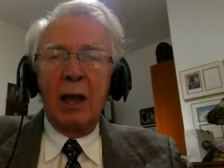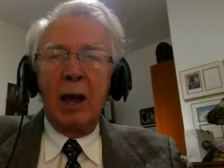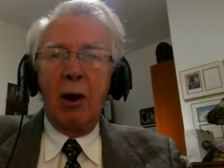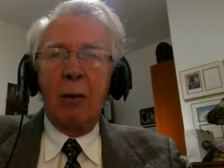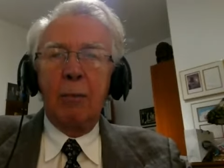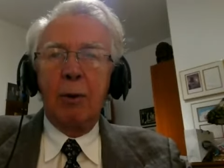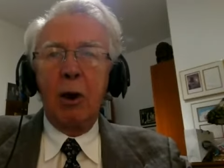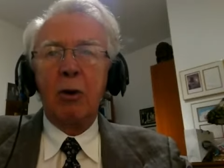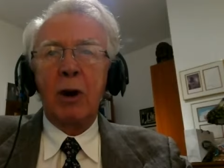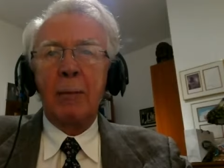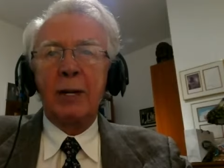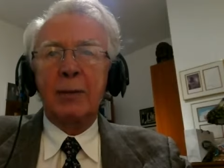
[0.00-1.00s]
Our
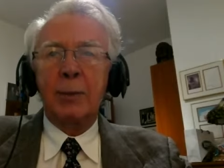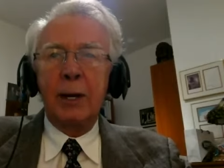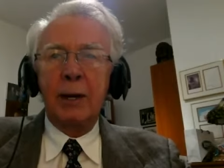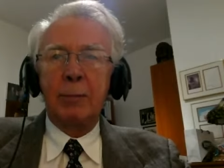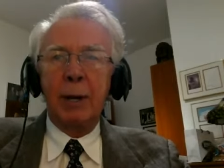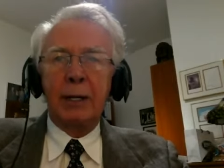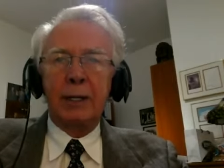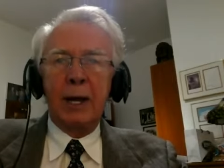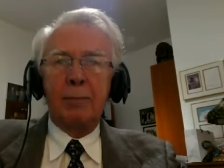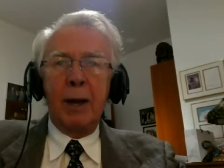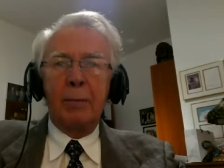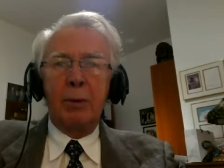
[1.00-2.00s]
program is being picked
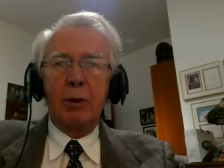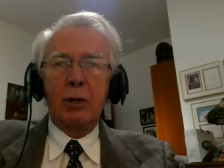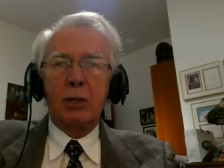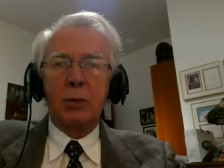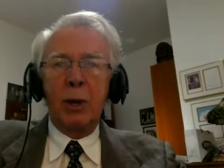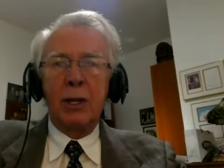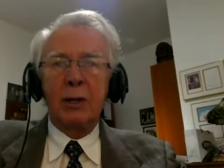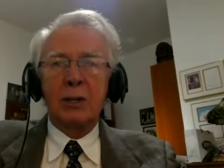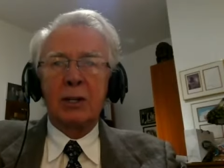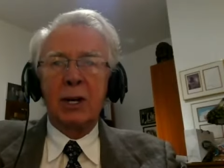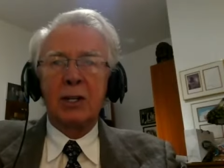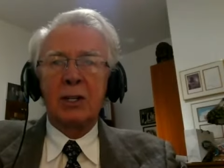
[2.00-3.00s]
up by Polish radio
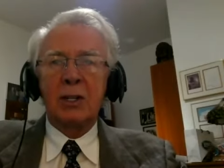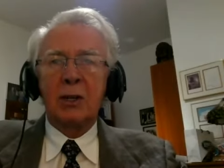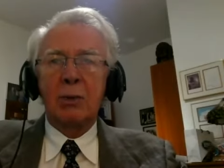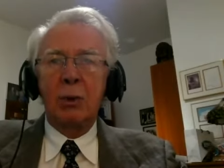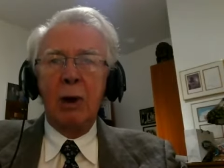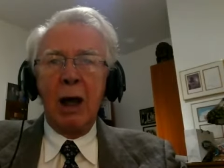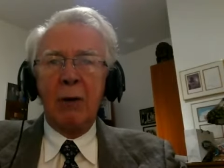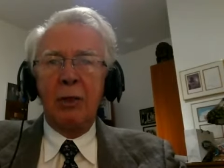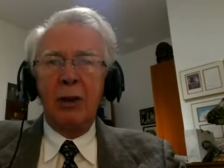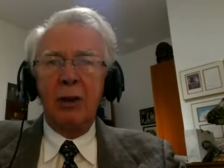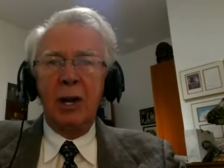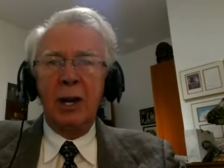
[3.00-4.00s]
stations throughout
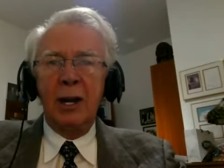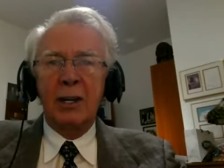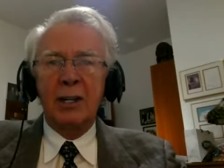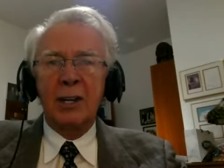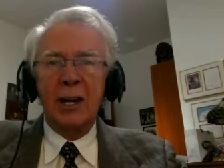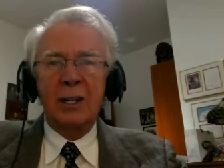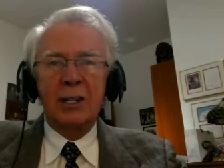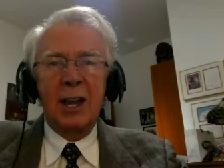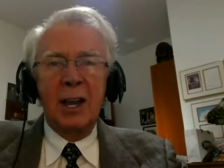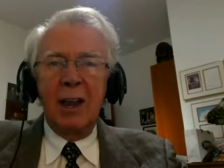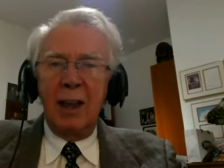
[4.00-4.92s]
the United States